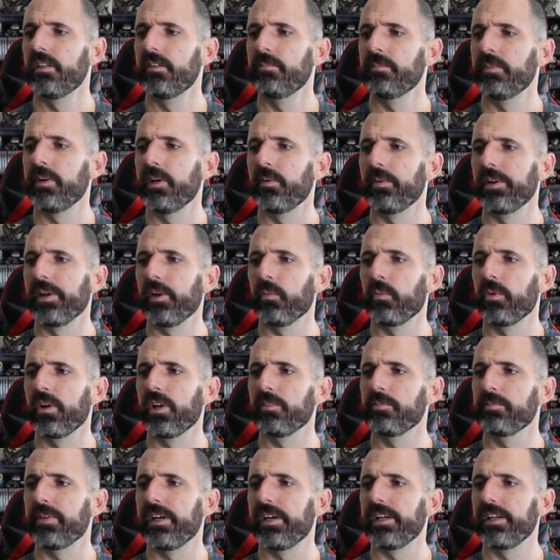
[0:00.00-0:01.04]
But yeah, one
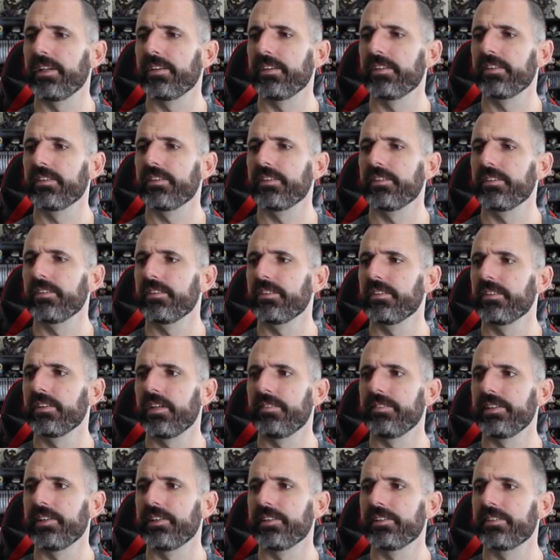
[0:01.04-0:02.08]
of my, I
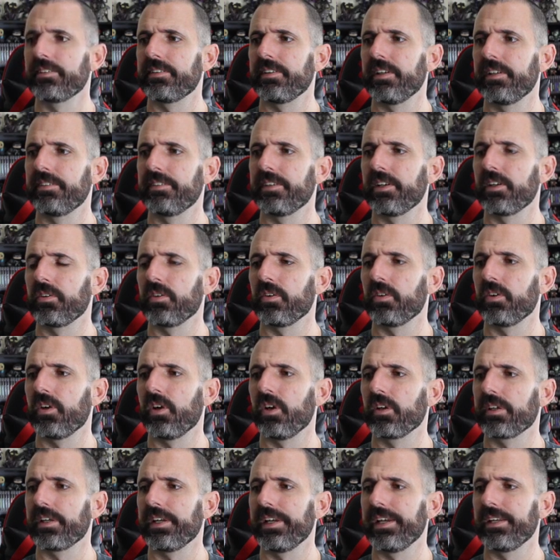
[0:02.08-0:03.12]
mean, just in general,
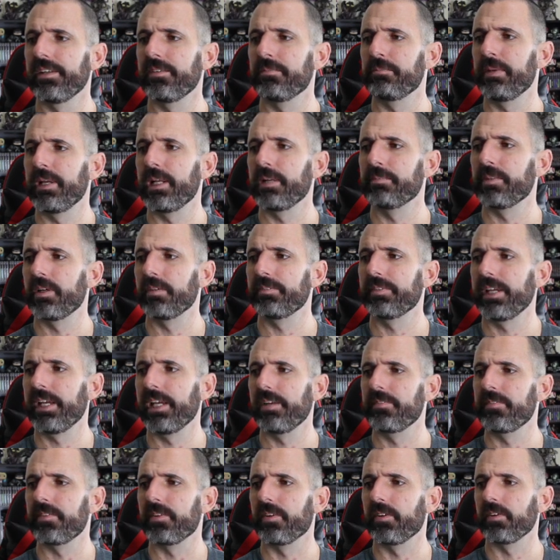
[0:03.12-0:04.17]
arcade beat 'em up
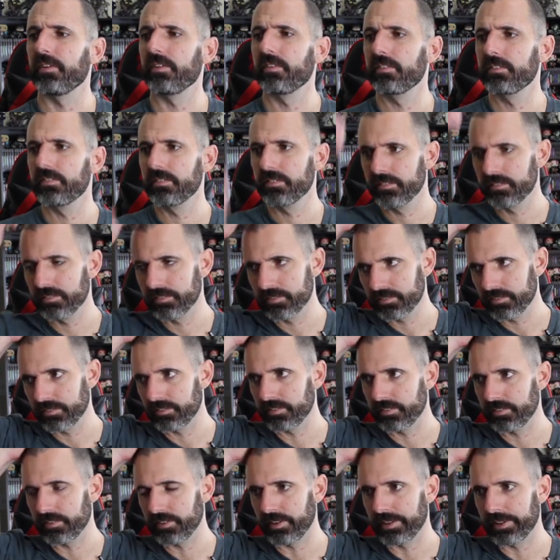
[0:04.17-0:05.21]
games are
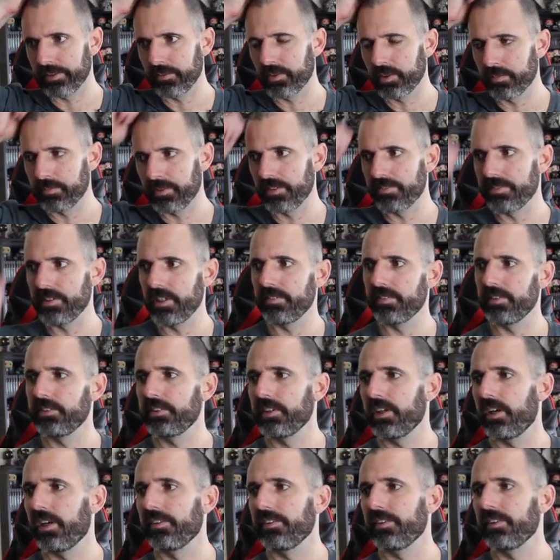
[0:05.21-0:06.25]
just like one of my favorite
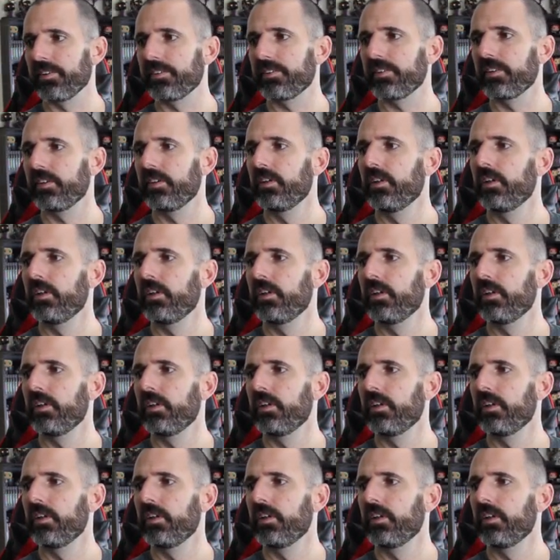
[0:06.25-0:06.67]
genres.